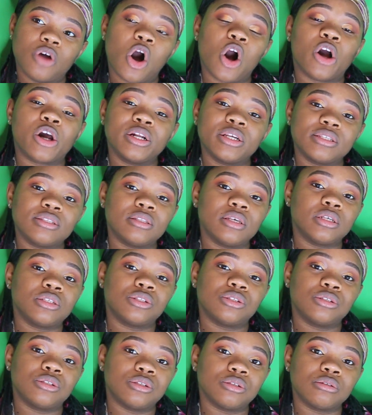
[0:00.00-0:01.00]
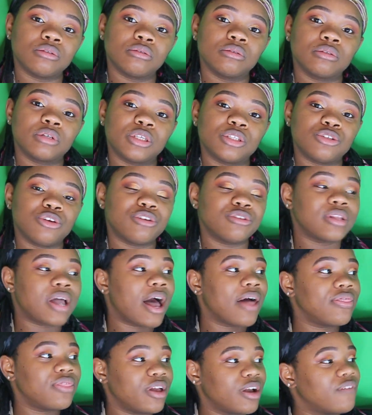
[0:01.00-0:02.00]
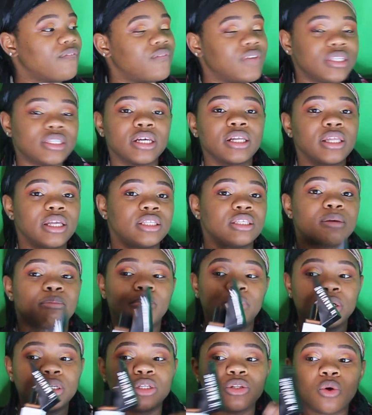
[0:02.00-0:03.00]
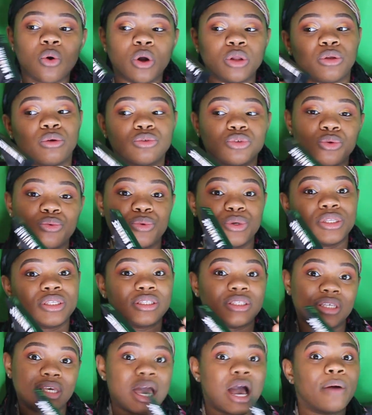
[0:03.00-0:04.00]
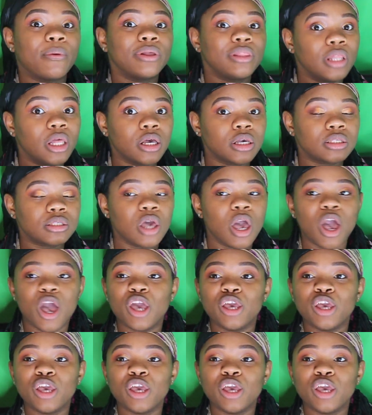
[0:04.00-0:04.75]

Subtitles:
hardest things to do, because you're not there physically to put it on you so you can see how it looks.